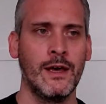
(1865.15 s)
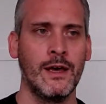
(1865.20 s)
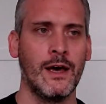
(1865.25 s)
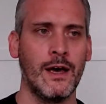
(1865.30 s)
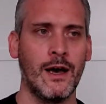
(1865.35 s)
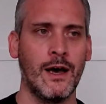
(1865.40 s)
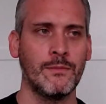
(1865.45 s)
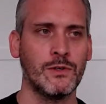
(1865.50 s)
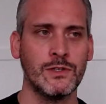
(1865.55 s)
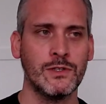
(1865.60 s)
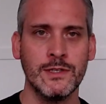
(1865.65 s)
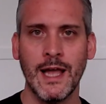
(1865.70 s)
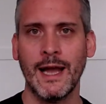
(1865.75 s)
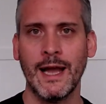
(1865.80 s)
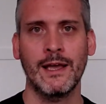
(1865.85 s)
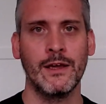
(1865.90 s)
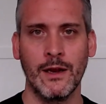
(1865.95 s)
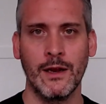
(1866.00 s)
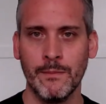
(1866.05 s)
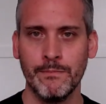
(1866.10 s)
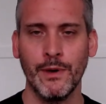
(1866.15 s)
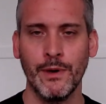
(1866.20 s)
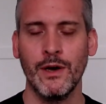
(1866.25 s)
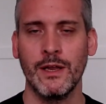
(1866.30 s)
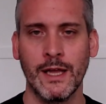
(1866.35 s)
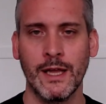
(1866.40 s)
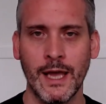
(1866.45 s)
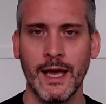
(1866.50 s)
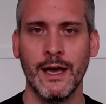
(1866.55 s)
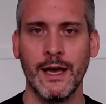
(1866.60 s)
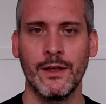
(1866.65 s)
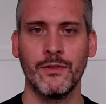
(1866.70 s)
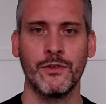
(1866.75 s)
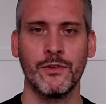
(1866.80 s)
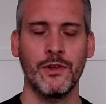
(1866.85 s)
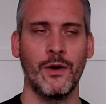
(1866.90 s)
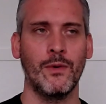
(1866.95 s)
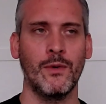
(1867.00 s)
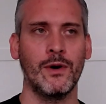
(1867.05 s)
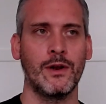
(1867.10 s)
I'm just knackered, I'm burning out
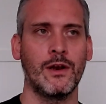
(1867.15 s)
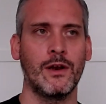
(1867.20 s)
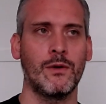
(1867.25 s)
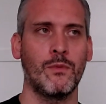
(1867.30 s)
and so on.